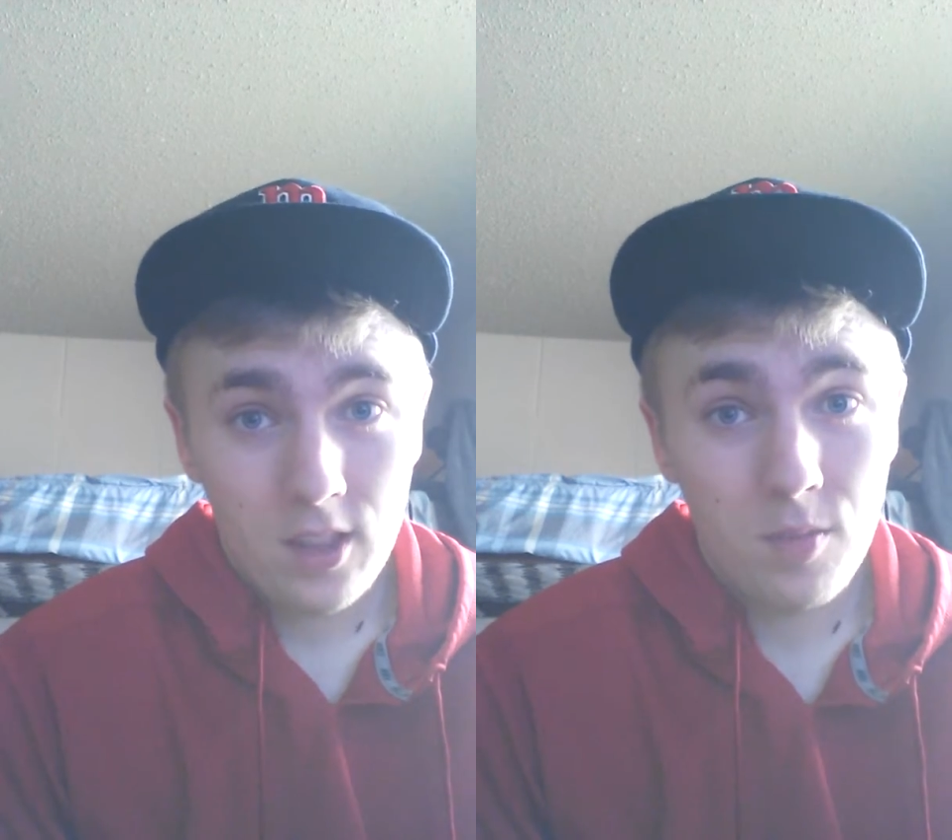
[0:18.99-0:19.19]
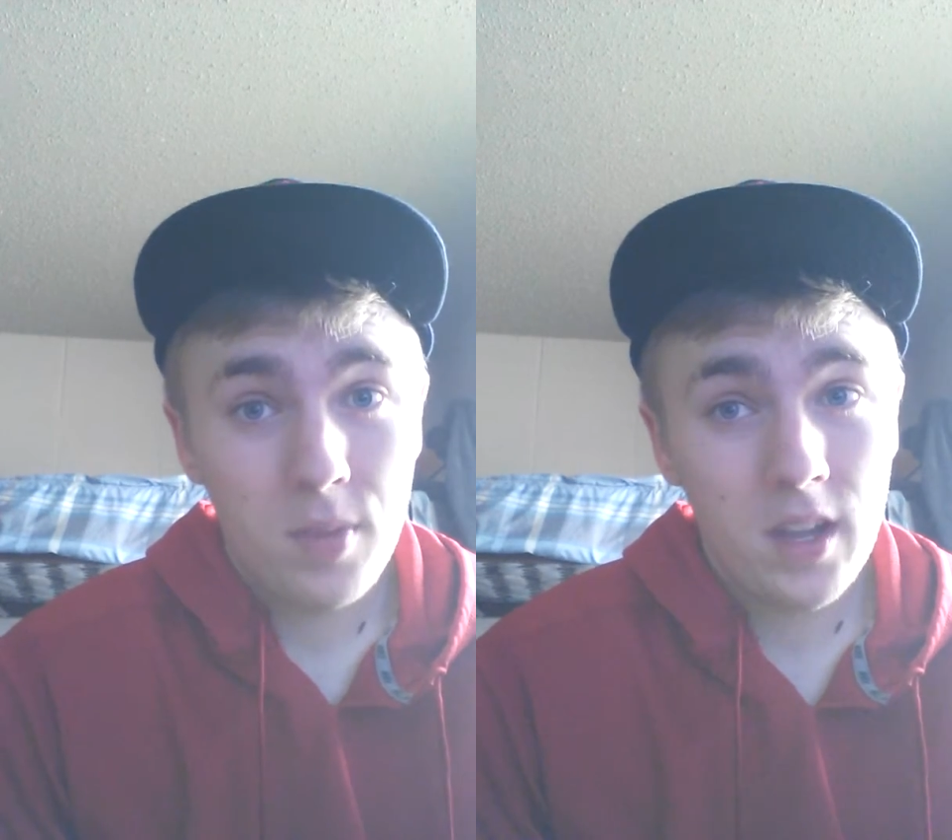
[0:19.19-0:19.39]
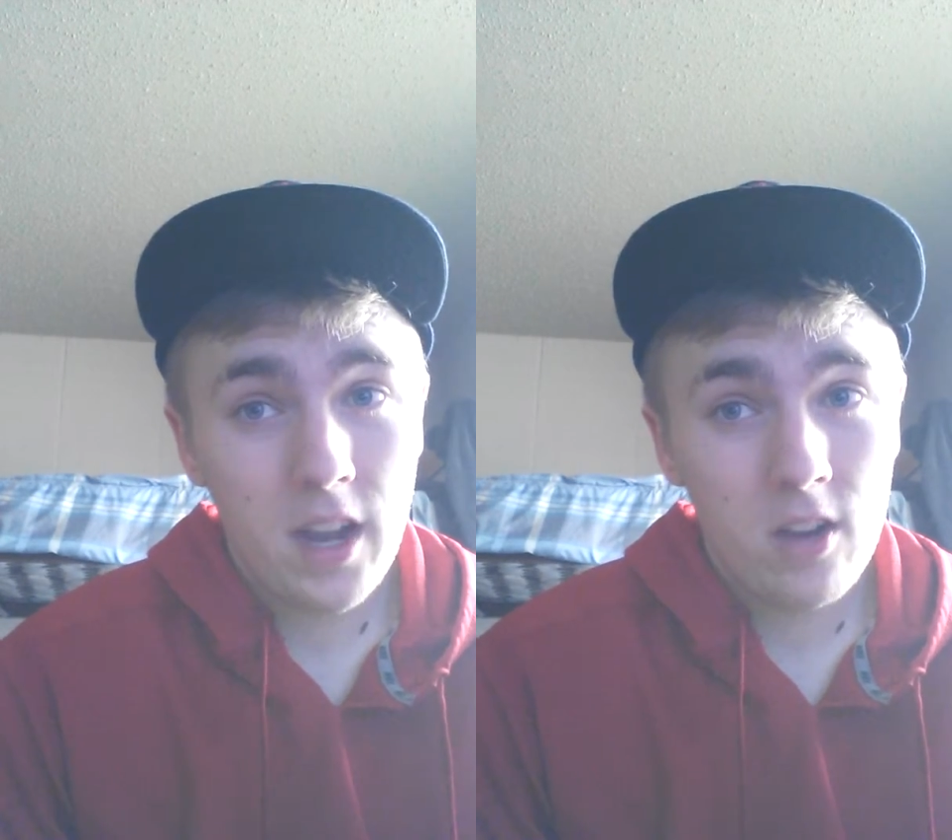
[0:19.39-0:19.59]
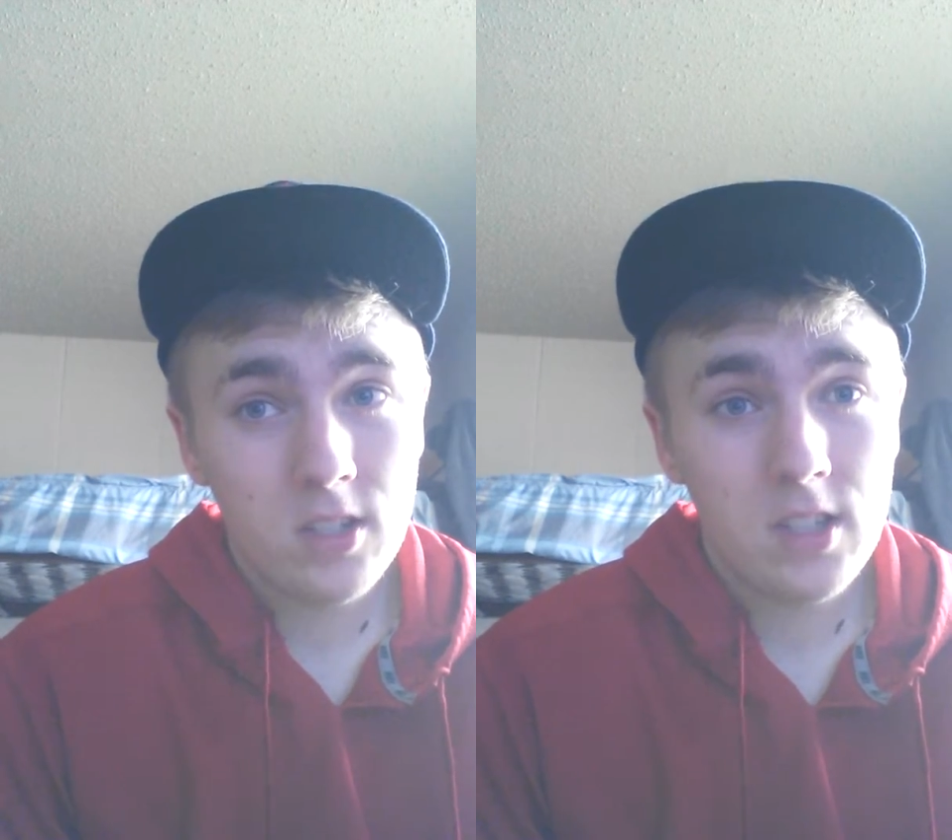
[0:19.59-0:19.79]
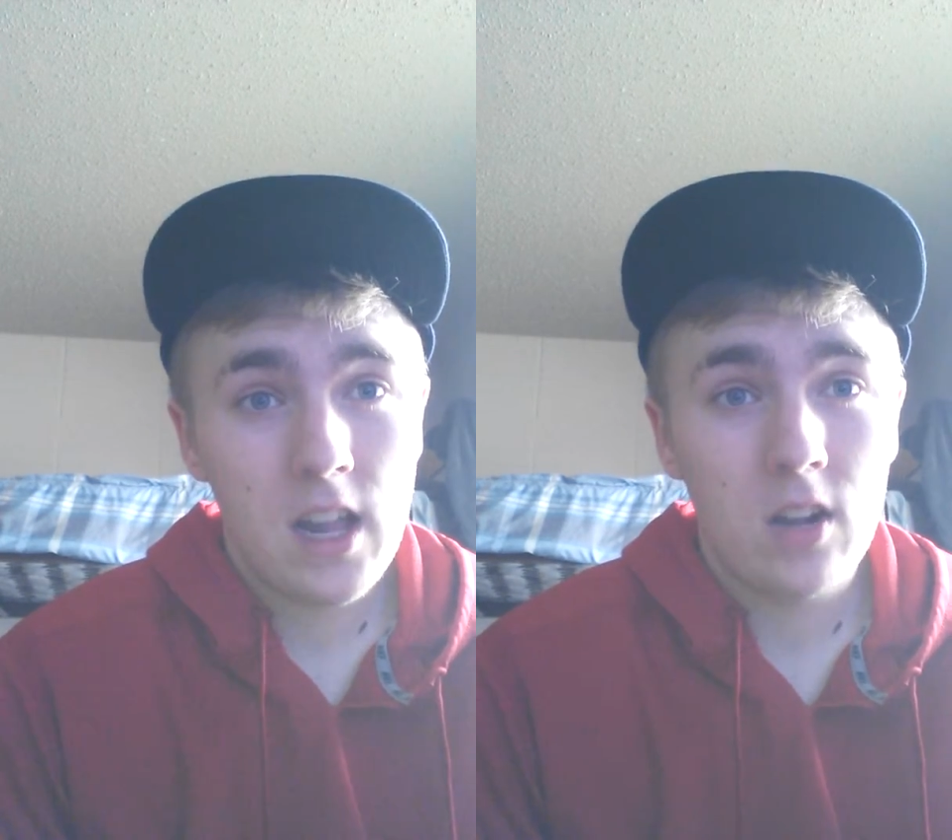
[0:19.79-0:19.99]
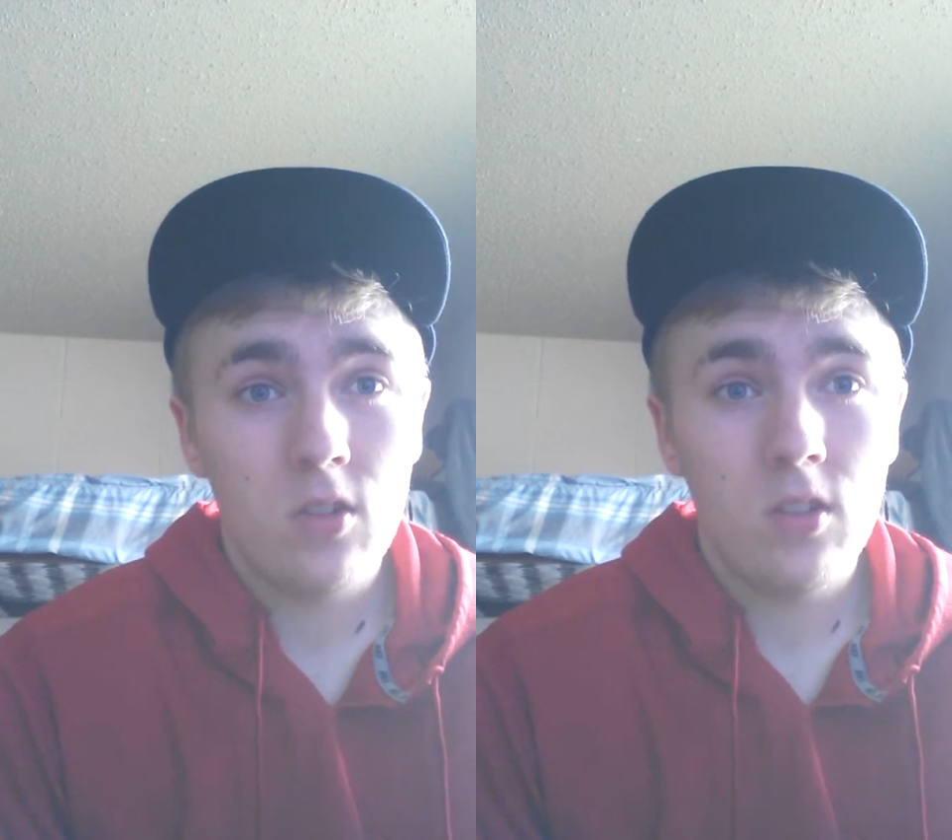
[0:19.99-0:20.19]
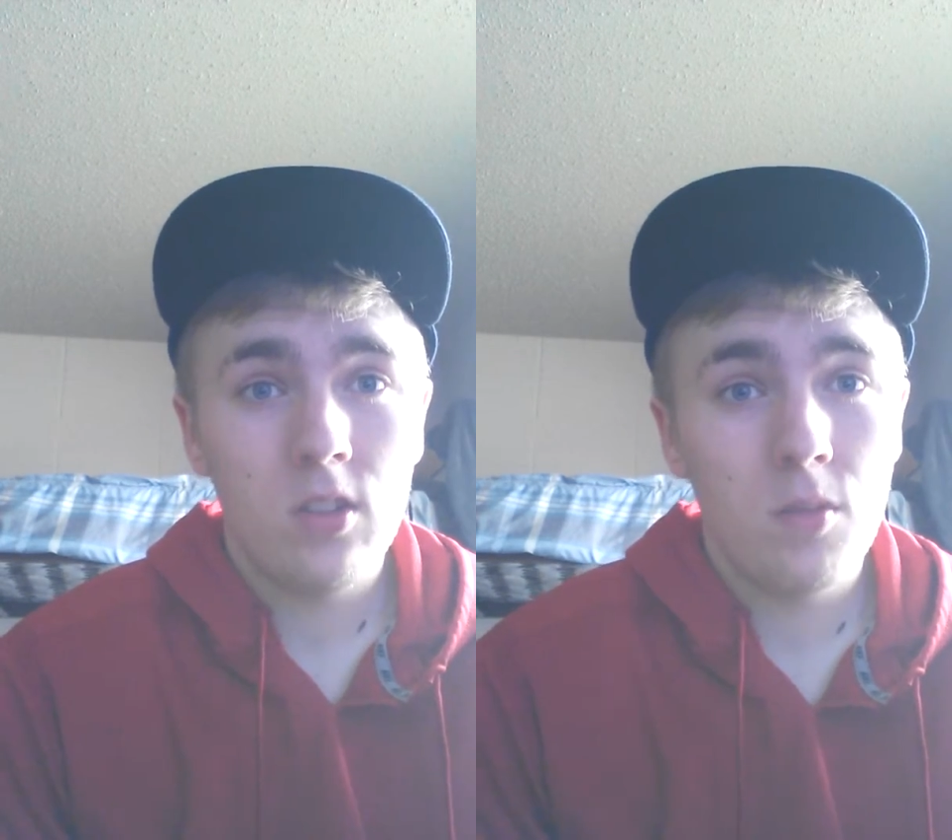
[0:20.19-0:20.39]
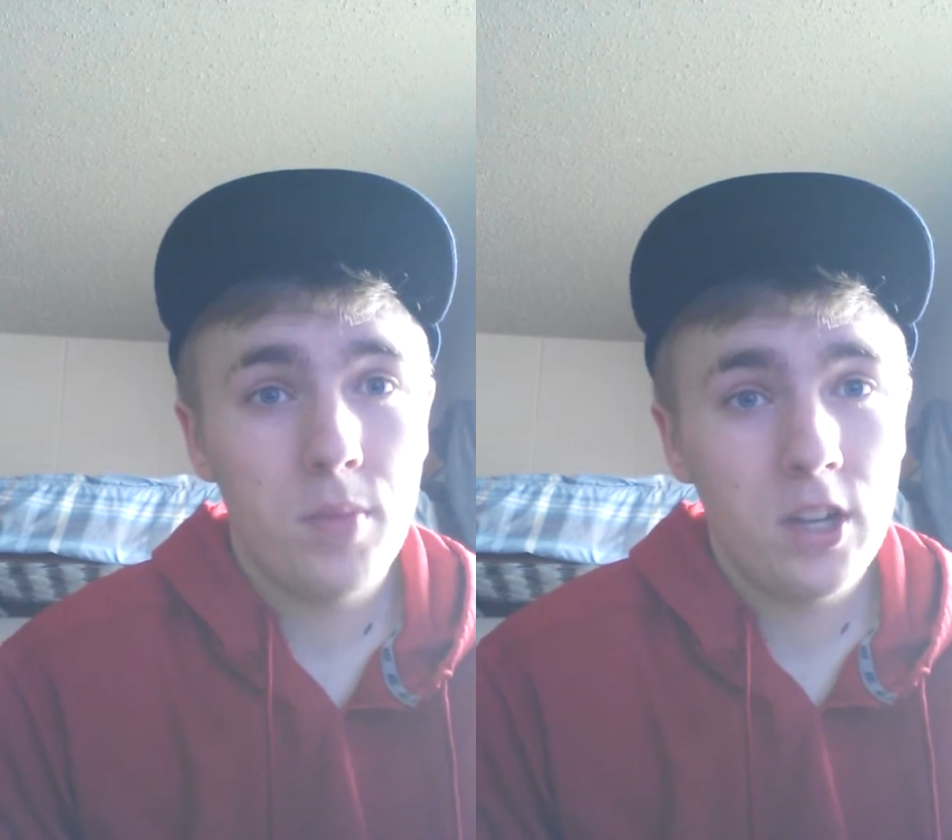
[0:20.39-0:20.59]
the Big Aristotle,
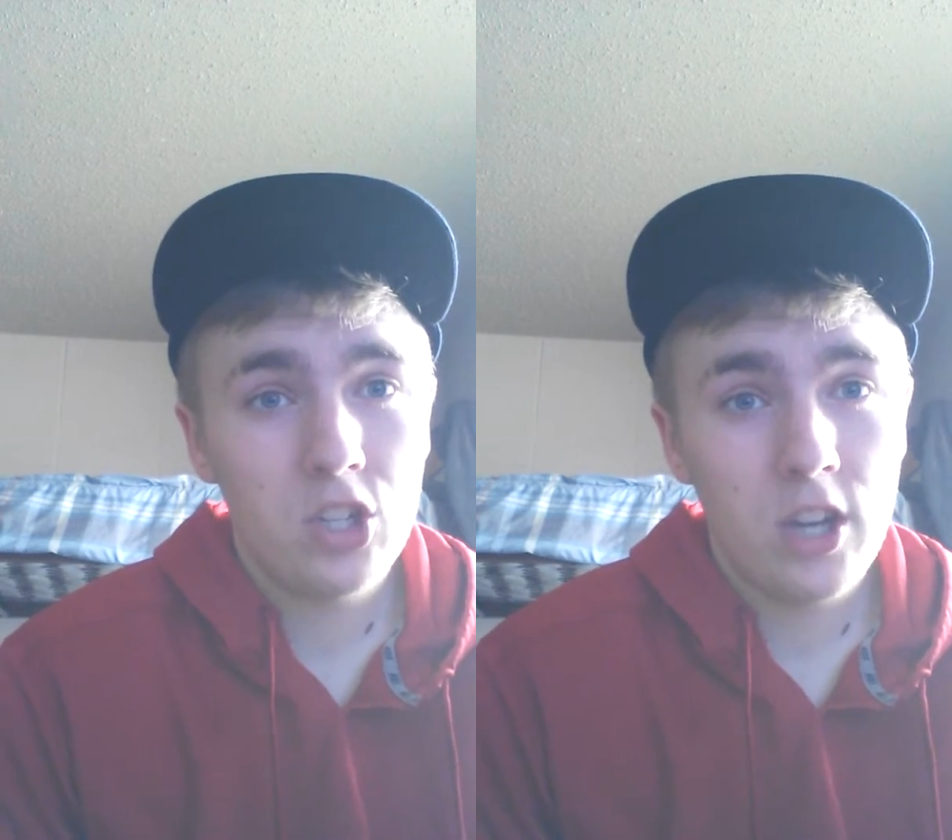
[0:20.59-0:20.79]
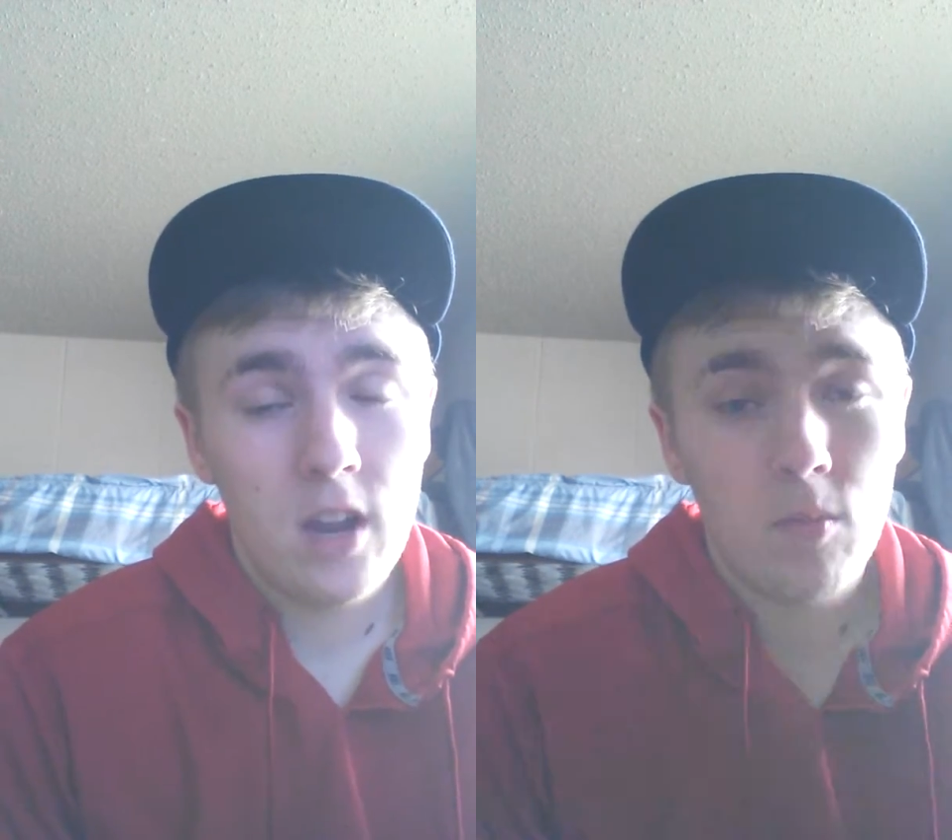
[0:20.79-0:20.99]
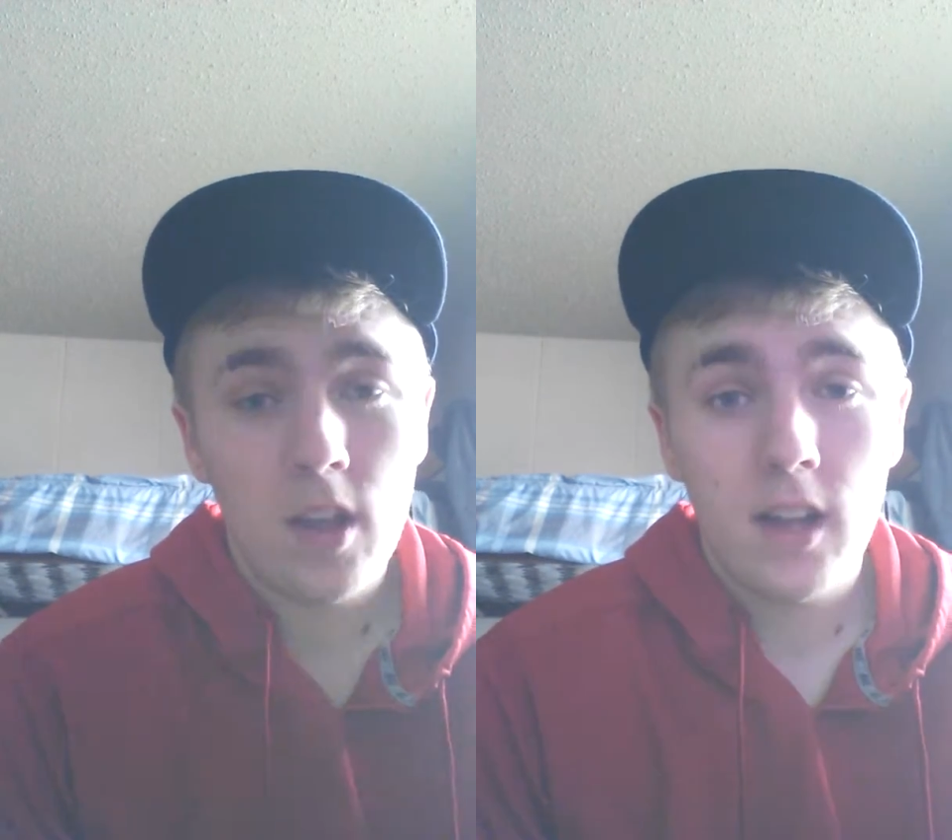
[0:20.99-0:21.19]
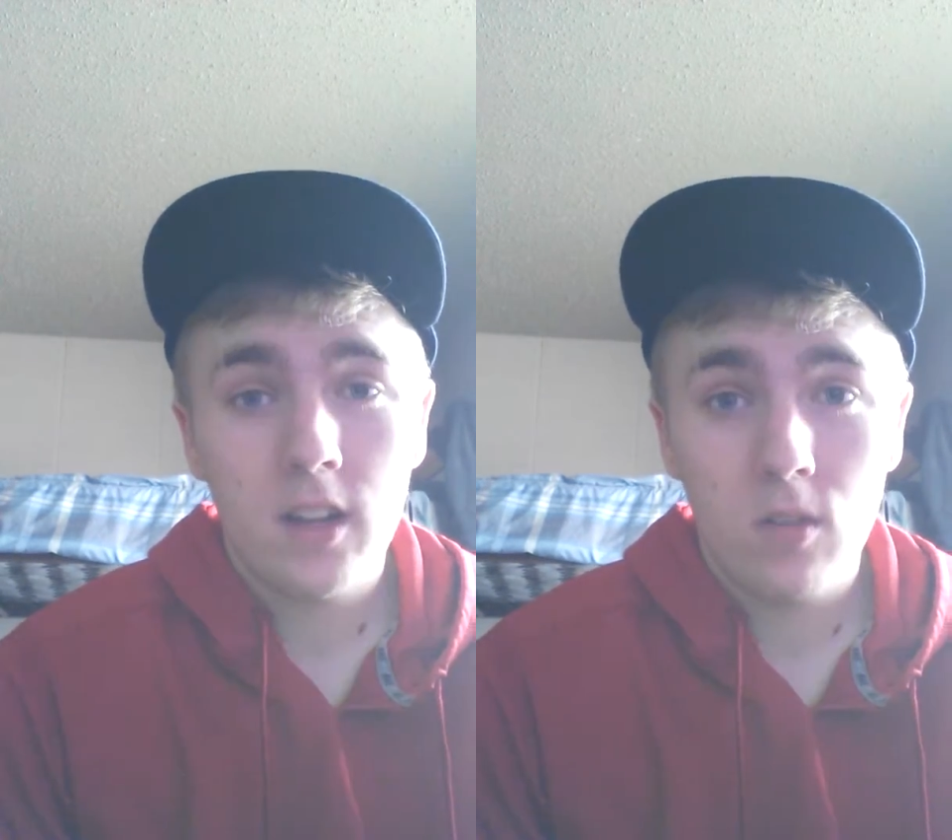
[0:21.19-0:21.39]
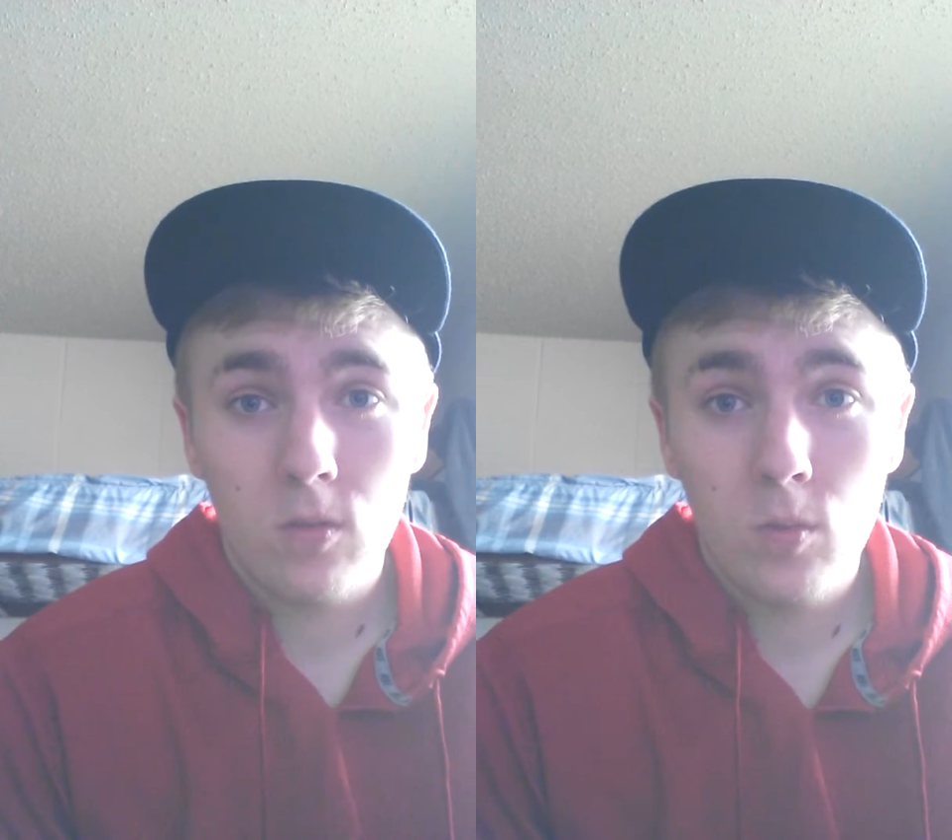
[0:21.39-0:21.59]
the Big Shamrock,